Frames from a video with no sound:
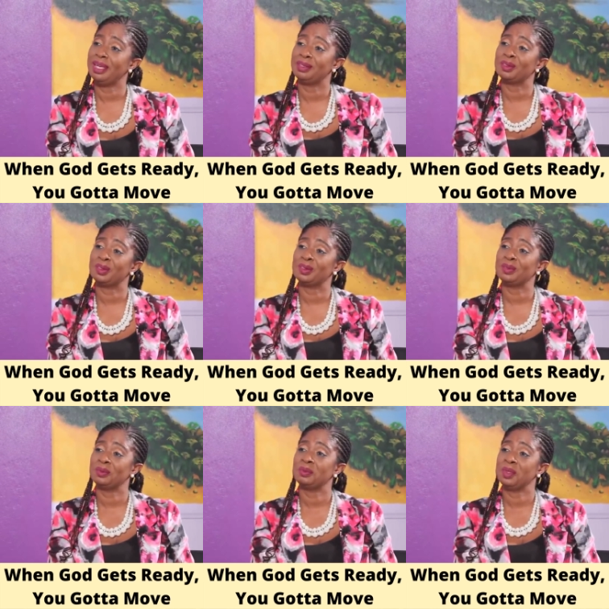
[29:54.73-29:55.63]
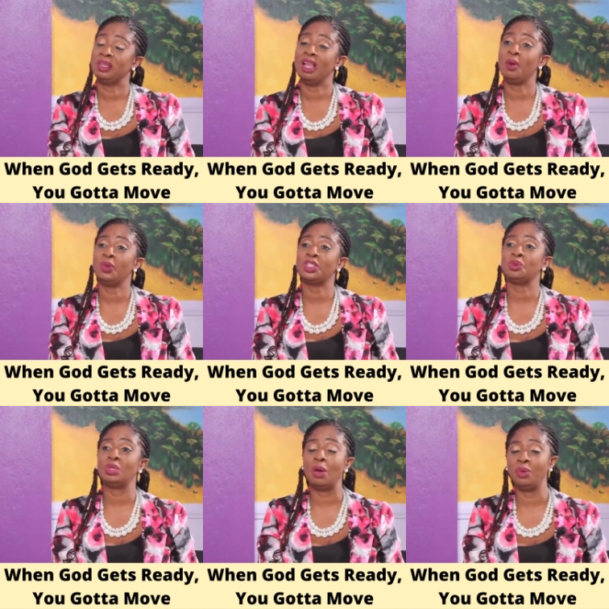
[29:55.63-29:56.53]
Yes. Not
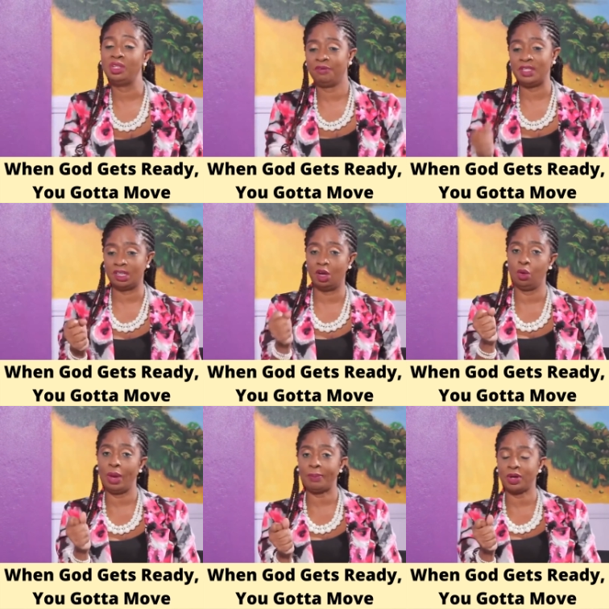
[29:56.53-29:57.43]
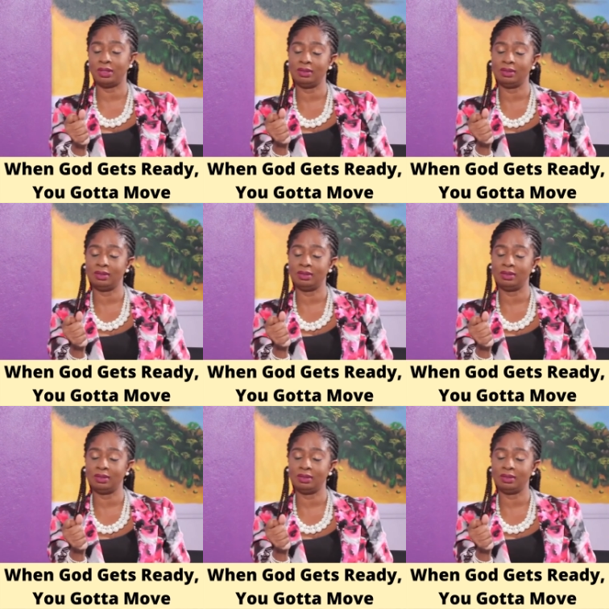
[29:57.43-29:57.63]
with your physical weapons.